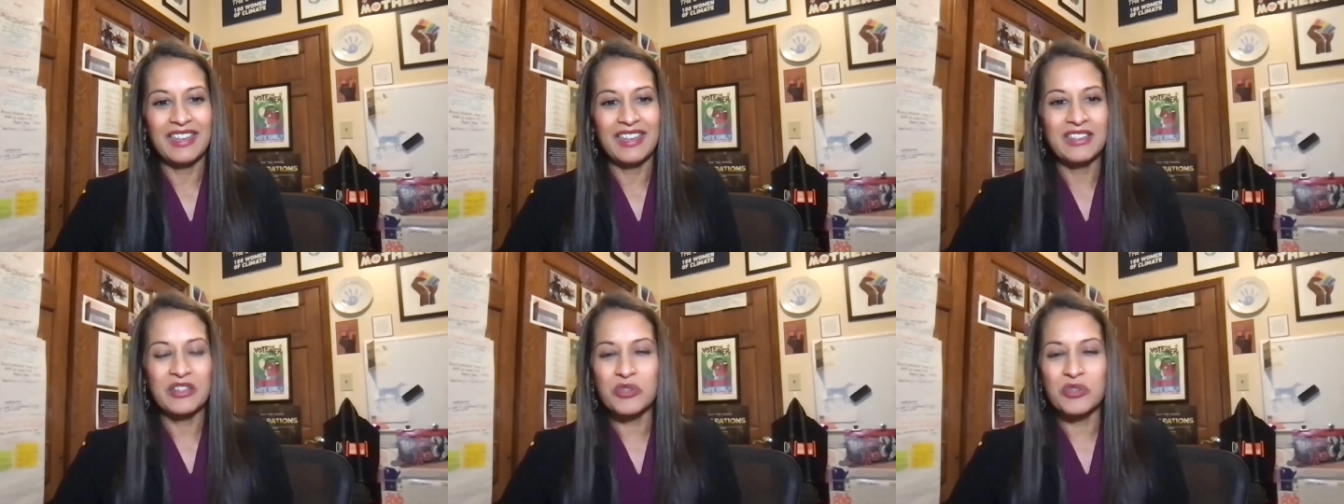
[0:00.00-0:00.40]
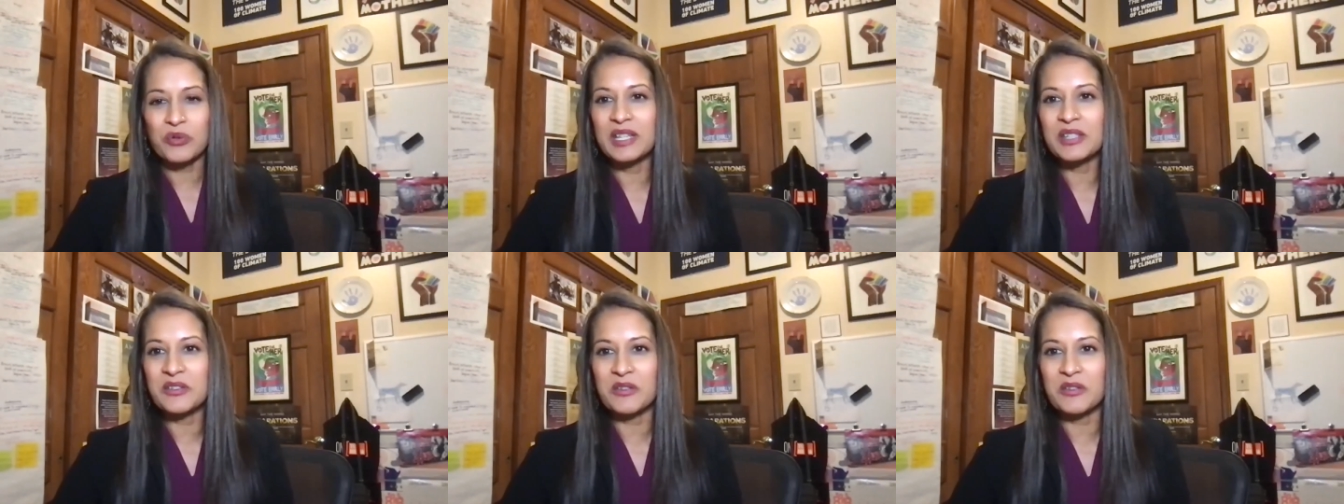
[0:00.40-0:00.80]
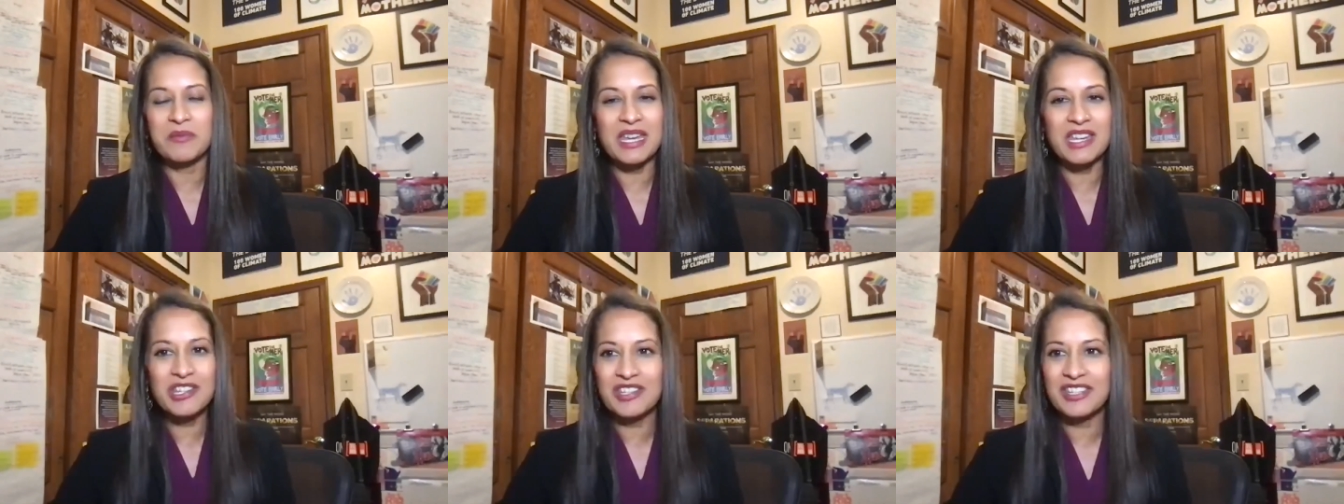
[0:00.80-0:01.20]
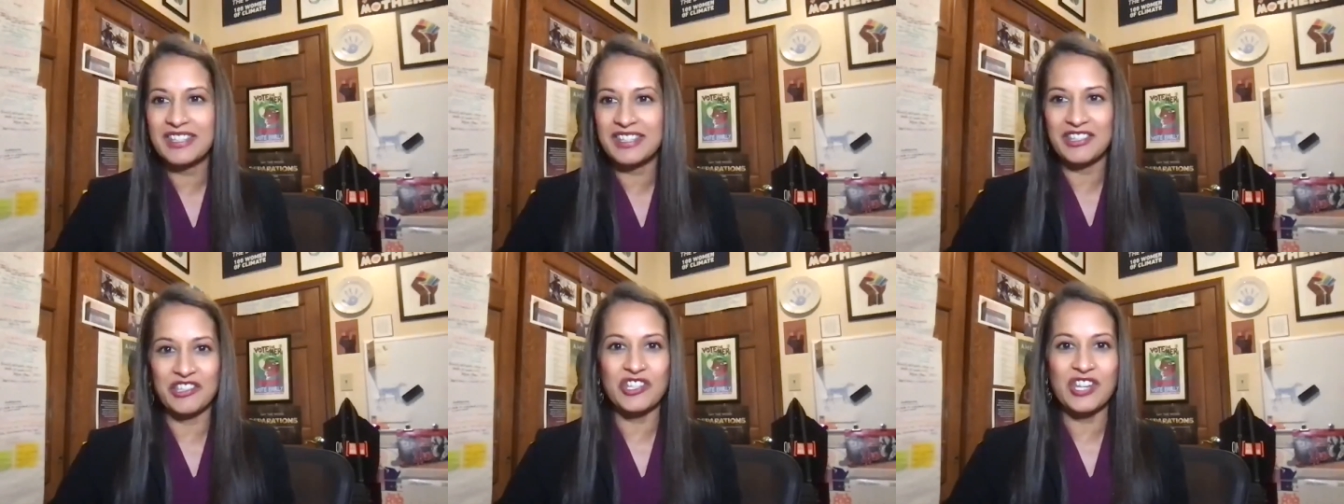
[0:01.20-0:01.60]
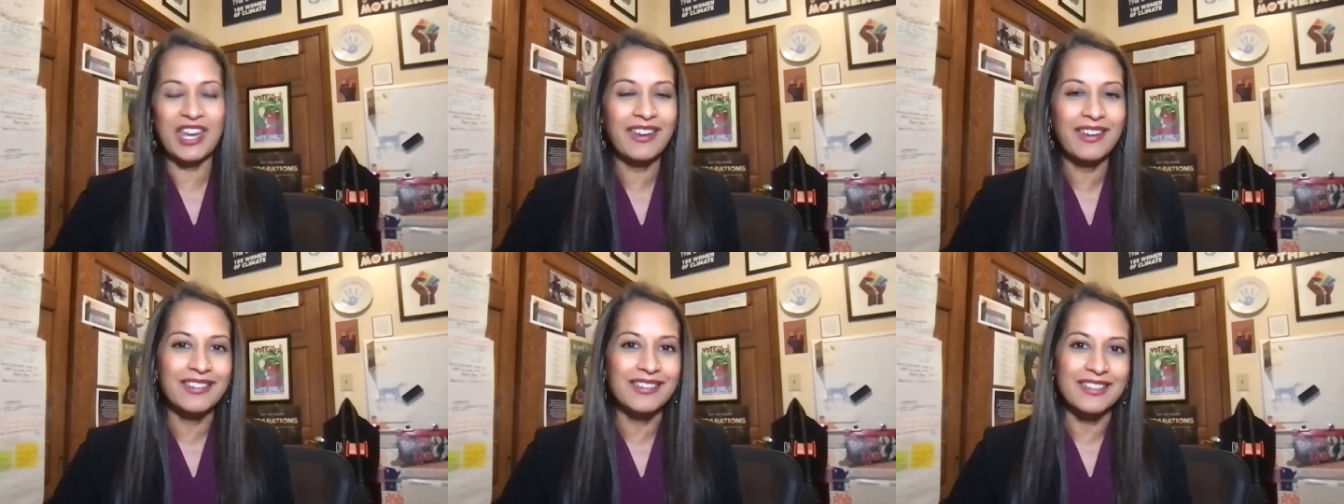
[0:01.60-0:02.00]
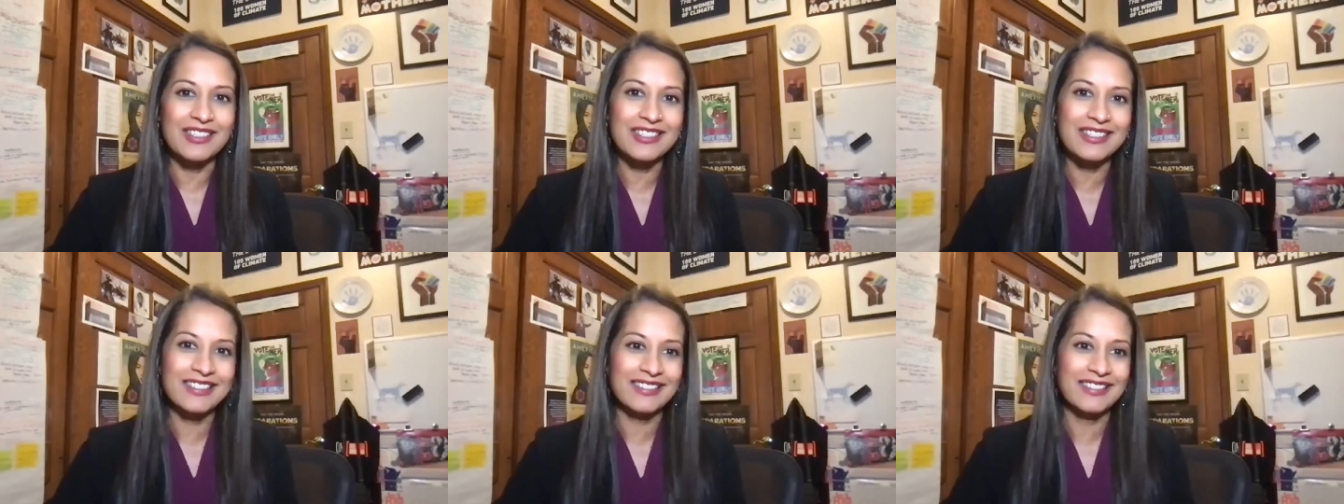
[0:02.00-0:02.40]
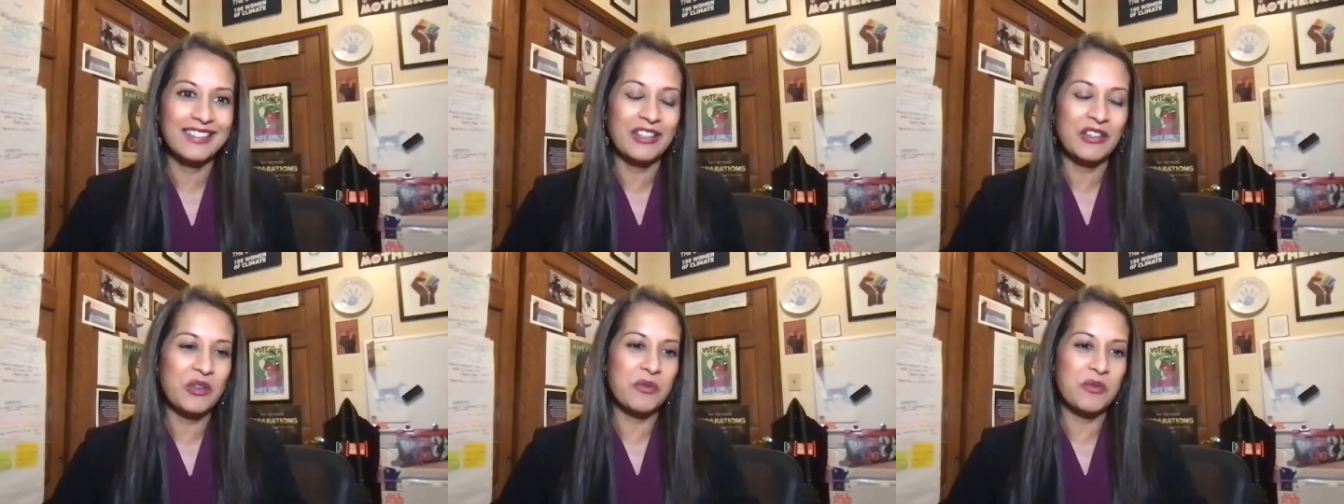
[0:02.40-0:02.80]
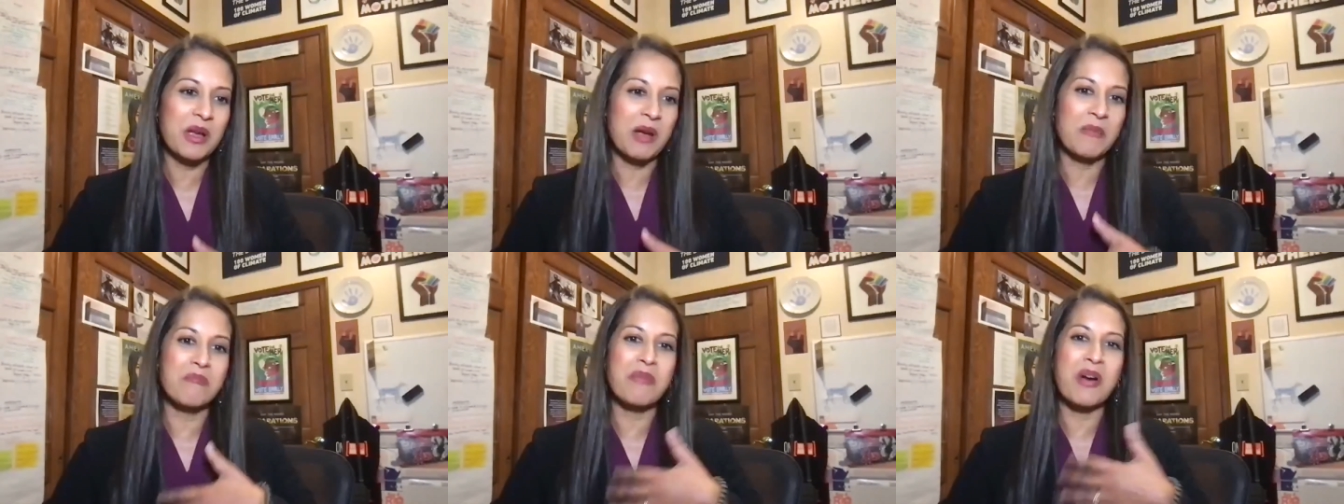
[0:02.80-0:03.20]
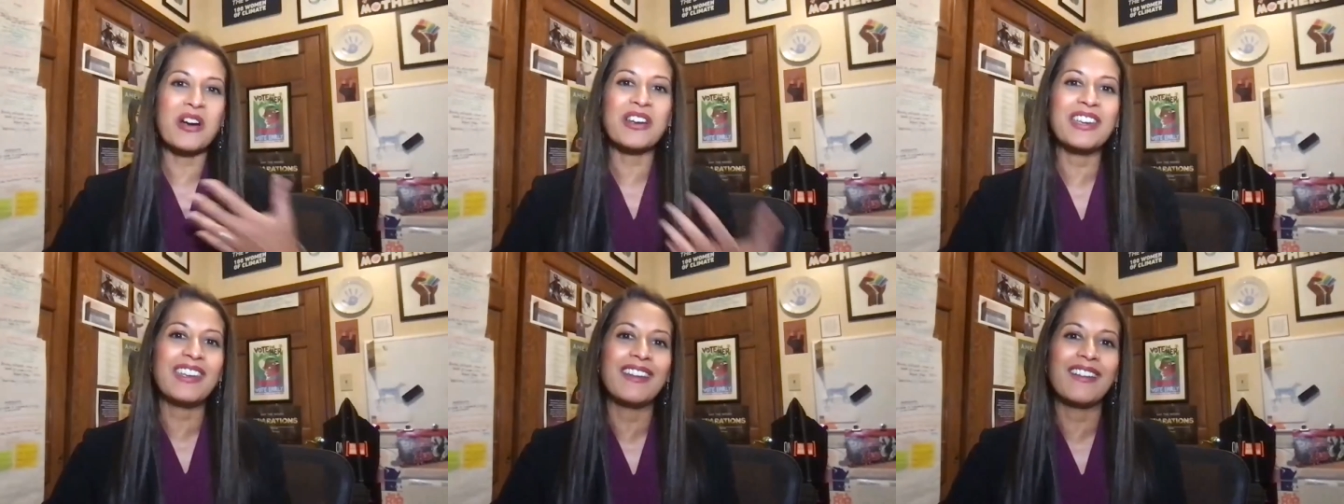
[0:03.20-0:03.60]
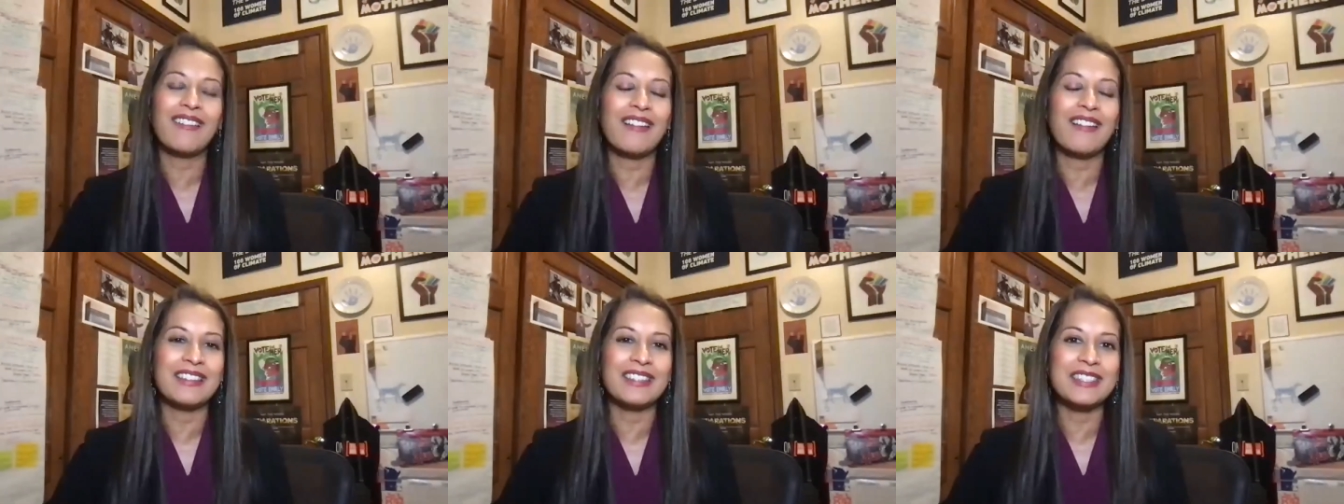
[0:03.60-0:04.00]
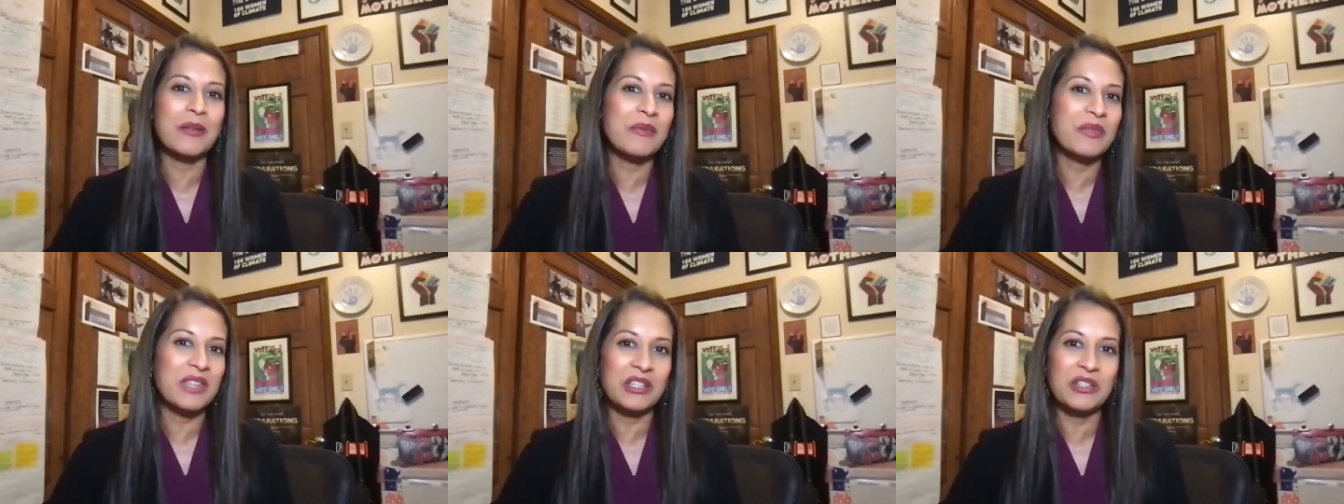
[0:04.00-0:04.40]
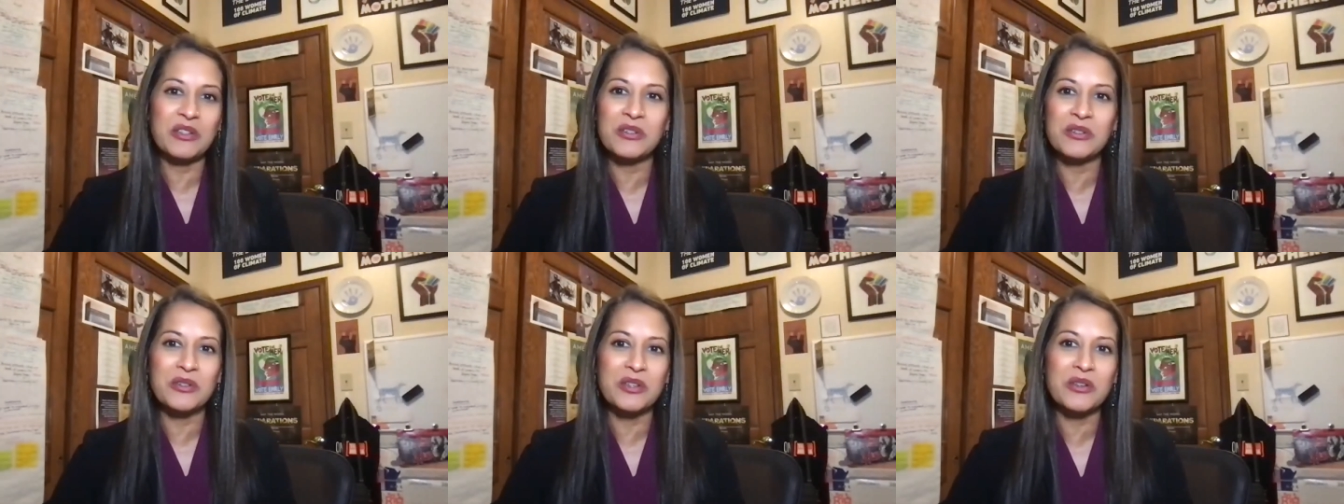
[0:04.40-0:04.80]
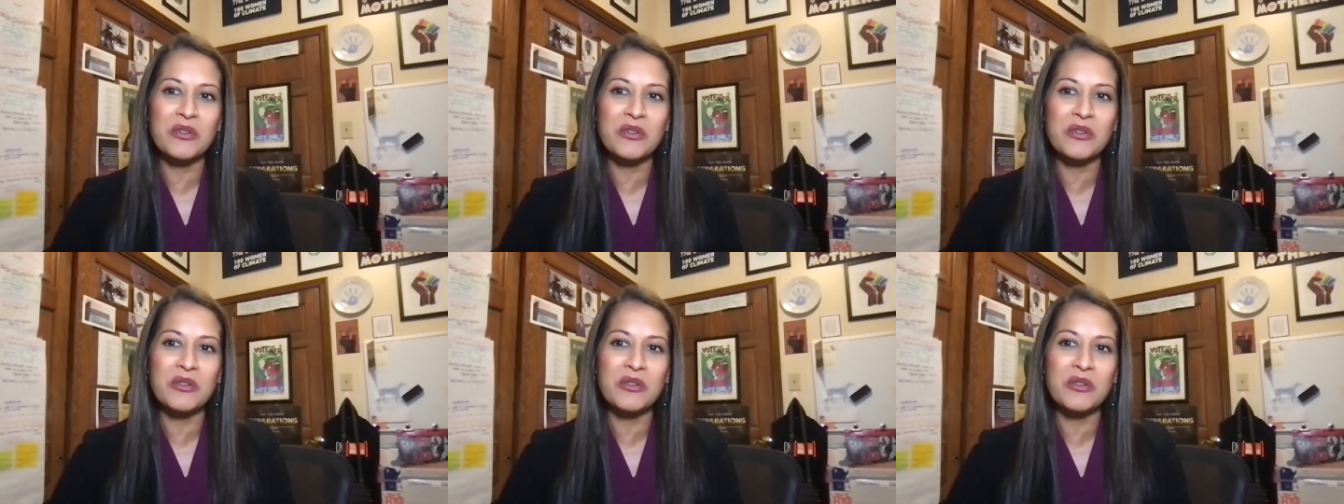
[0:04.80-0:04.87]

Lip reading: So transformation and change, you know, you're embarking on something new.